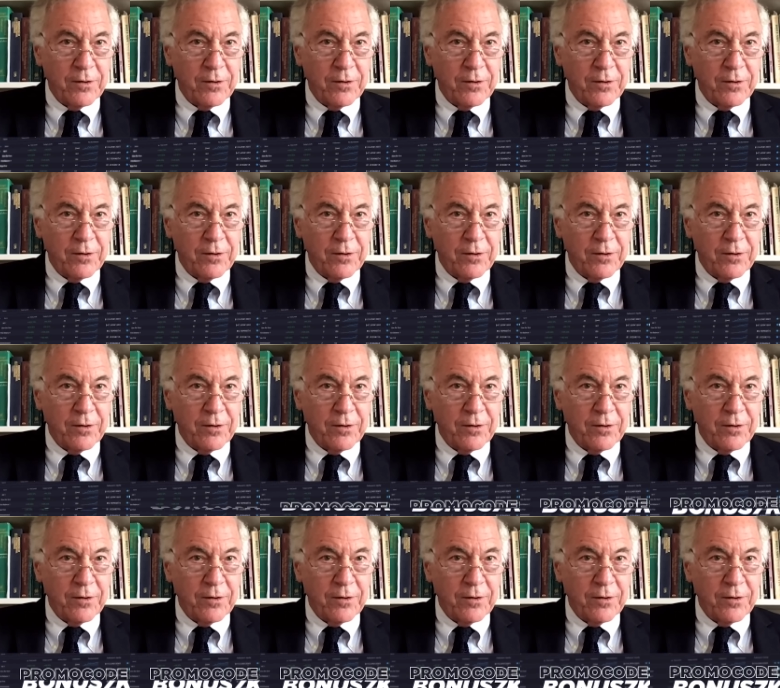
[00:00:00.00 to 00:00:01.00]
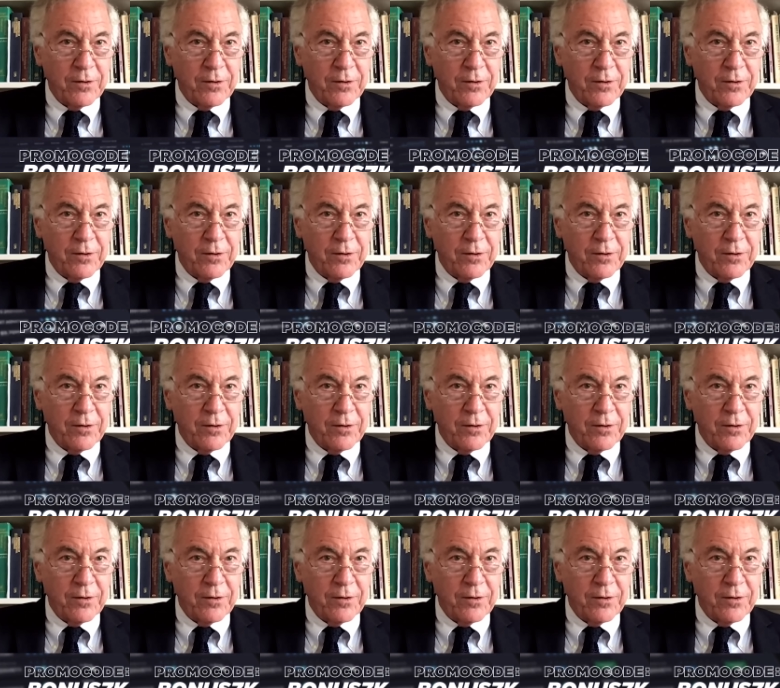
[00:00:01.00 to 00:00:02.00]
actually draining things
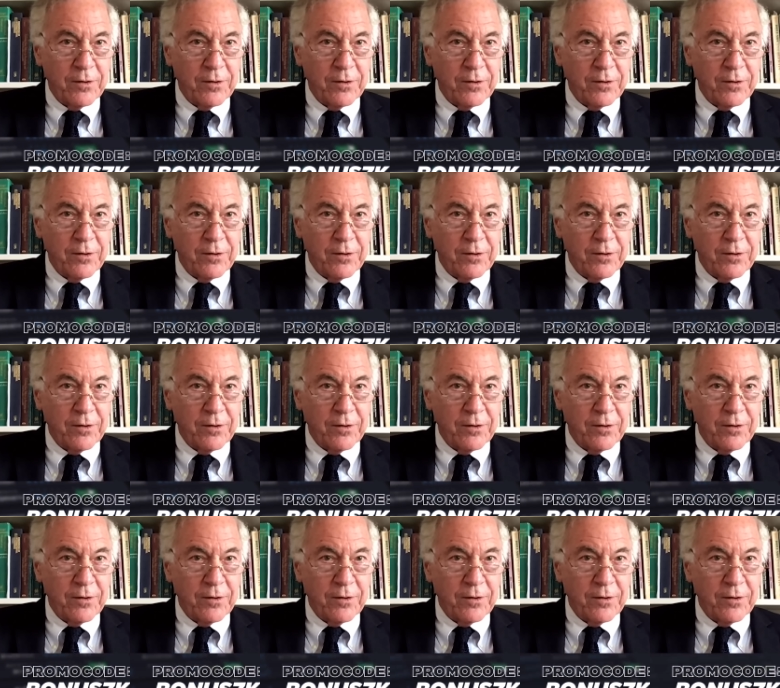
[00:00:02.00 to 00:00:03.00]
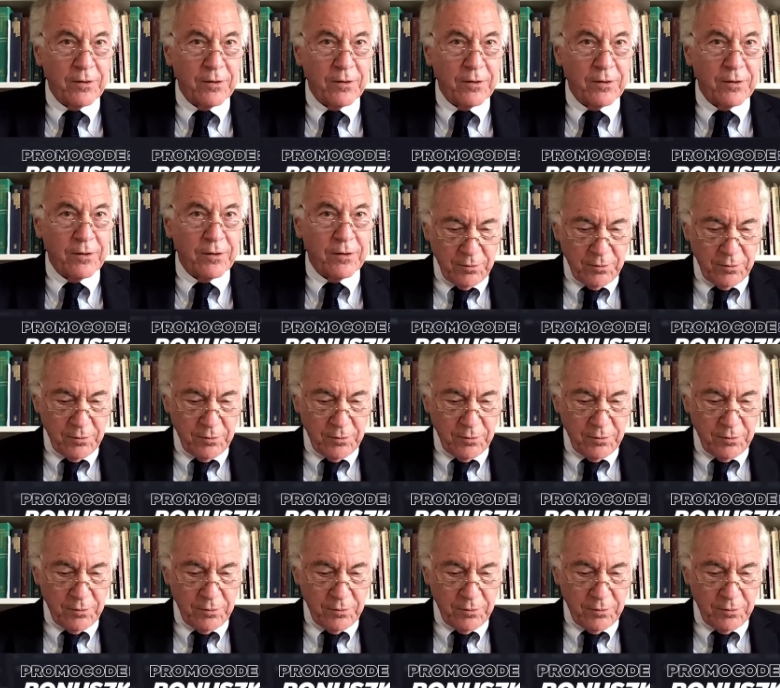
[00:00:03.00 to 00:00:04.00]
out of the system, and
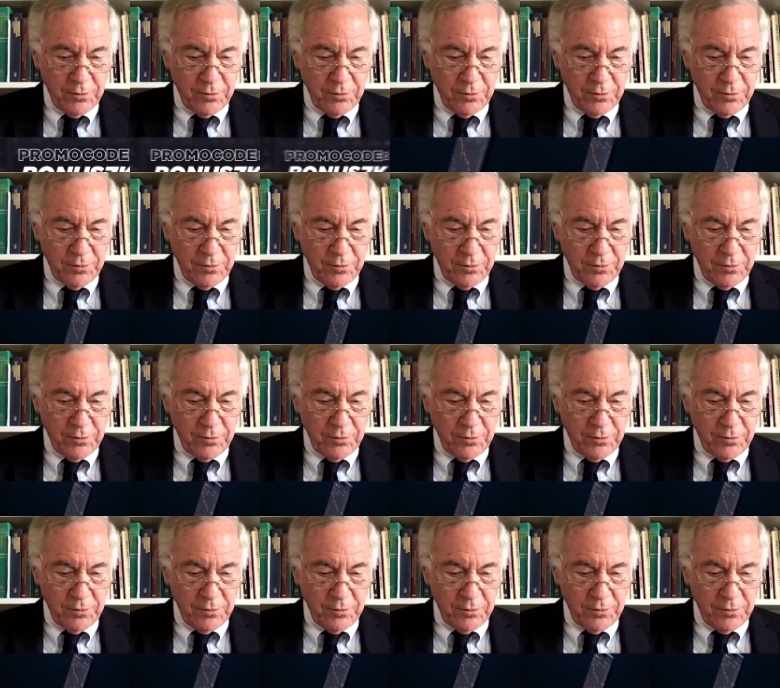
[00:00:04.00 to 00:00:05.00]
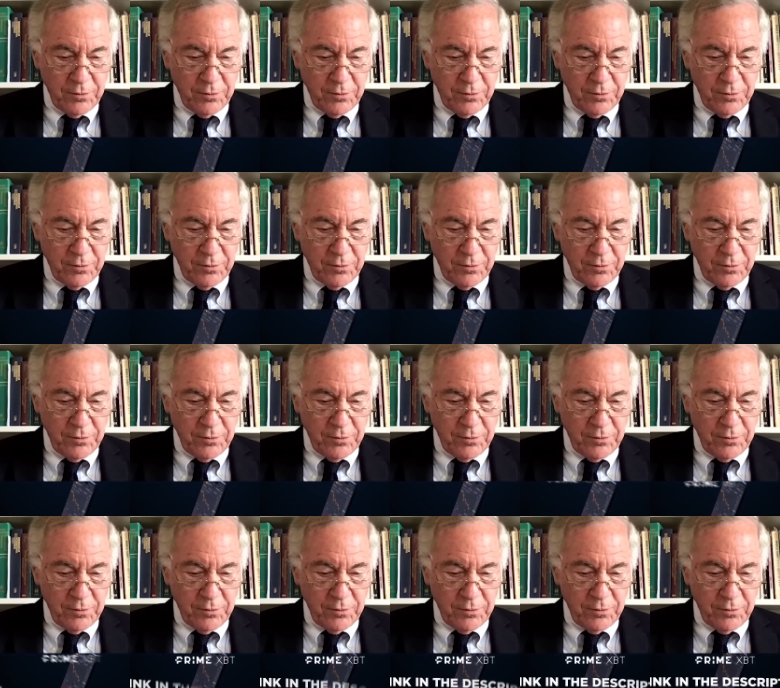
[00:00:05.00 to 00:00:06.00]
now we have, as
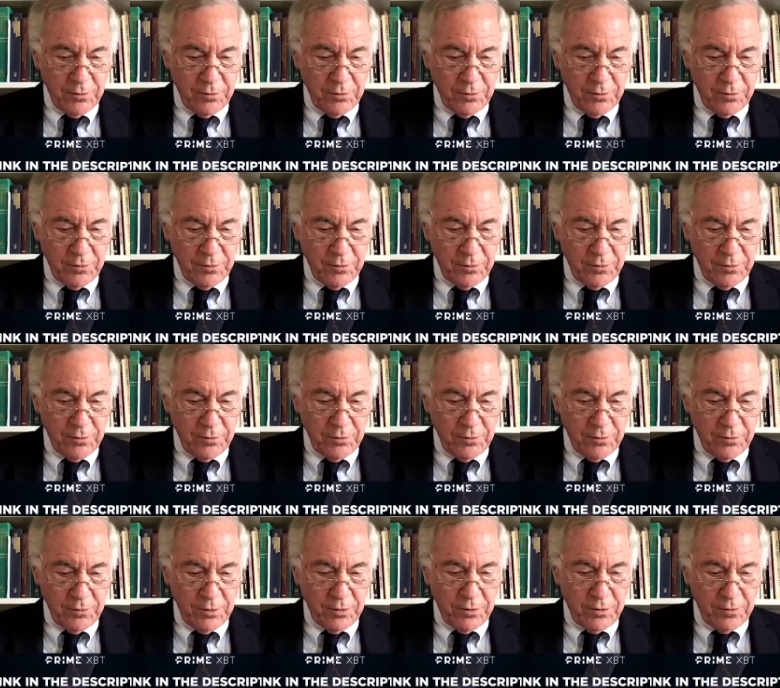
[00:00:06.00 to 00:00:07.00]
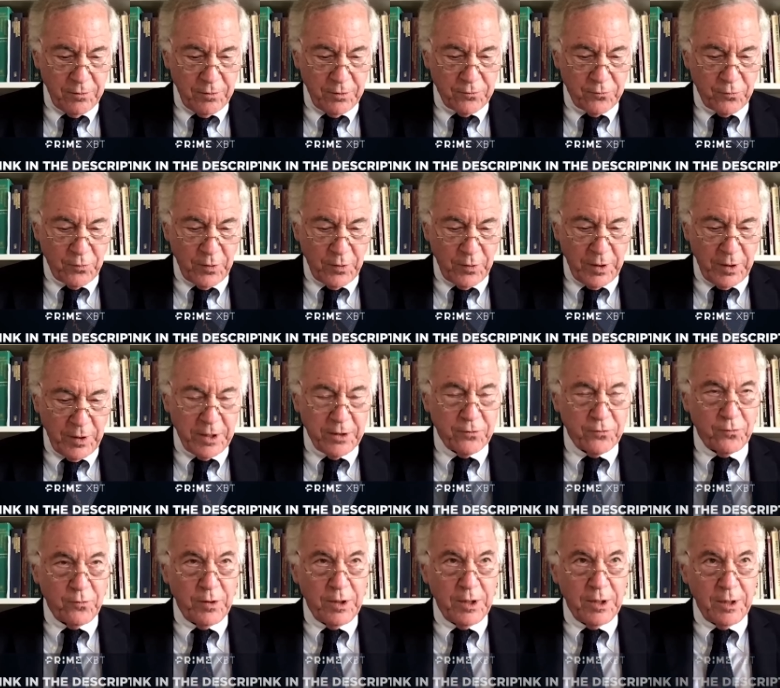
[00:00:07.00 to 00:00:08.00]
you mentioned, the Treasury
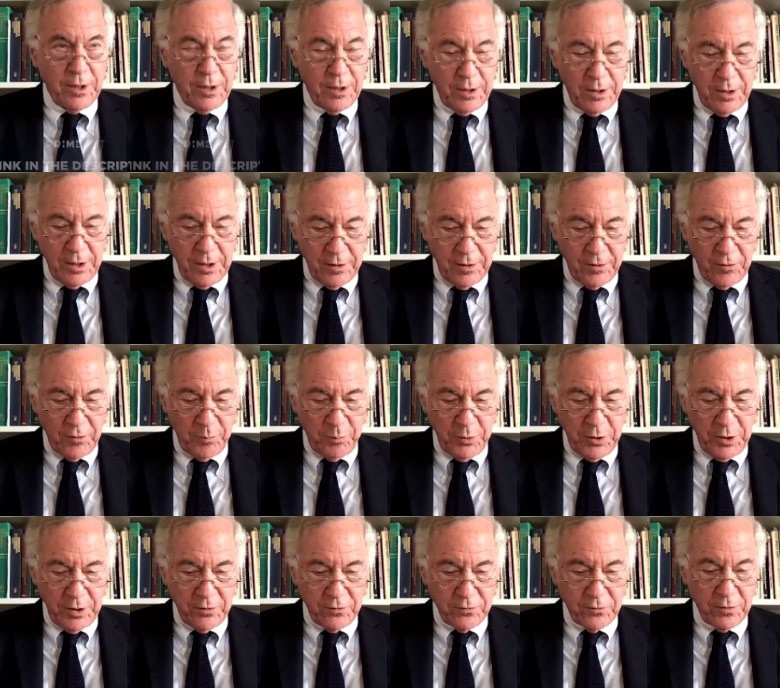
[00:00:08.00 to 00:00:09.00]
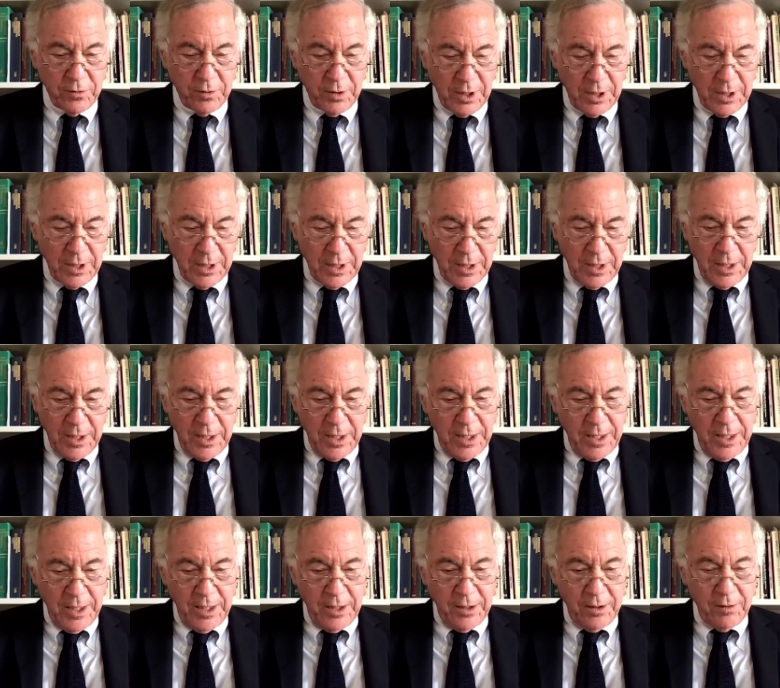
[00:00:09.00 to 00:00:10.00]
into the picture.
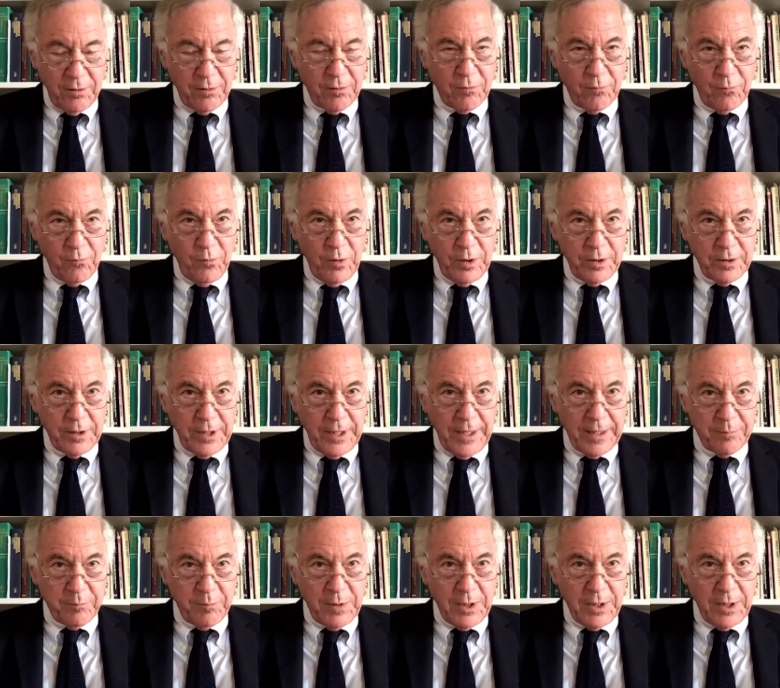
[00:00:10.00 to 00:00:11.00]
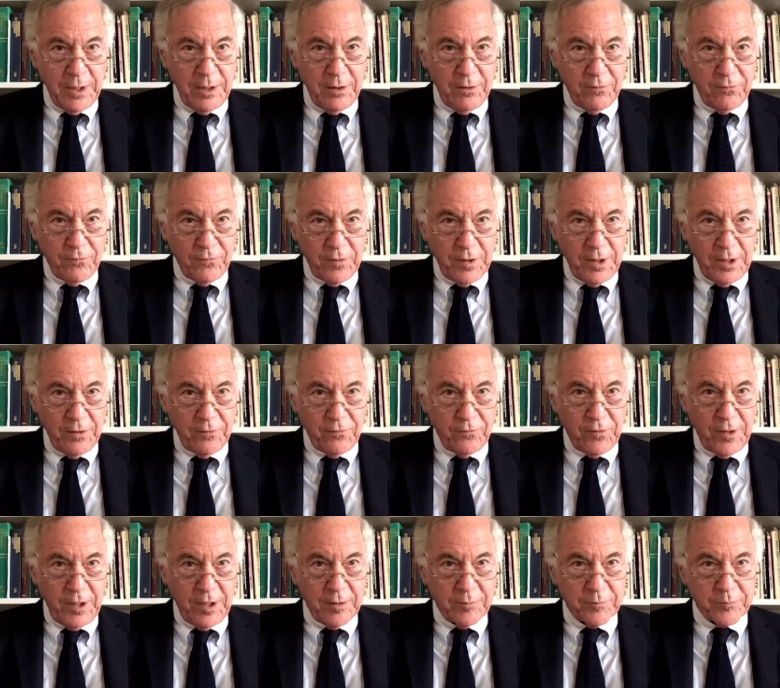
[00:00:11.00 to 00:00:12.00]
And what that means is that
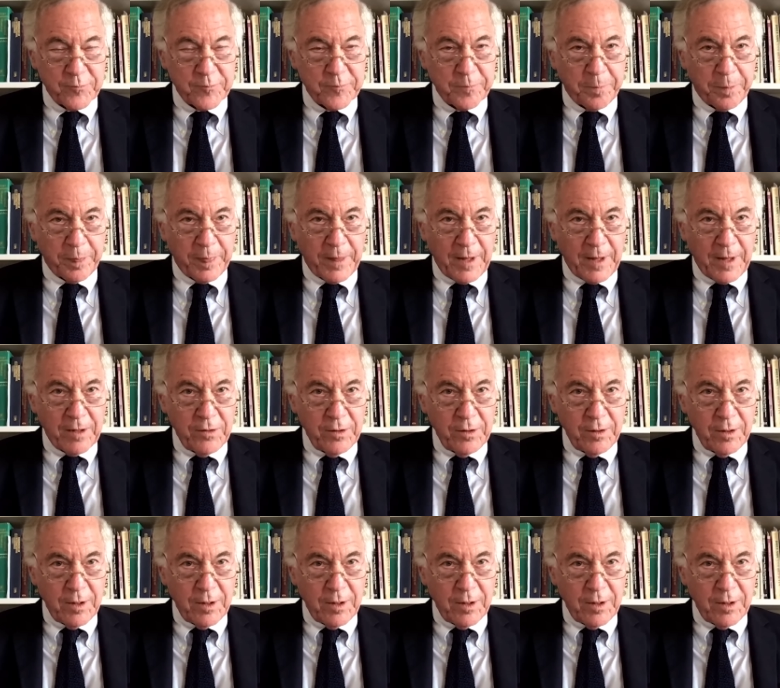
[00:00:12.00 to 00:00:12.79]
the